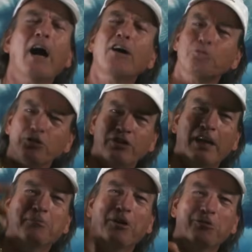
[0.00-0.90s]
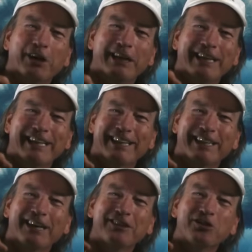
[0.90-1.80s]
I almost have my right
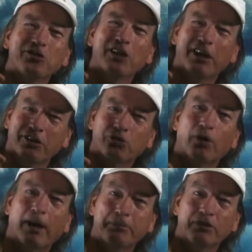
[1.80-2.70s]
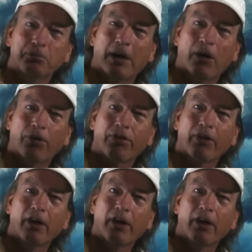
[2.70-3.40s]
hand on this crappie's mouth,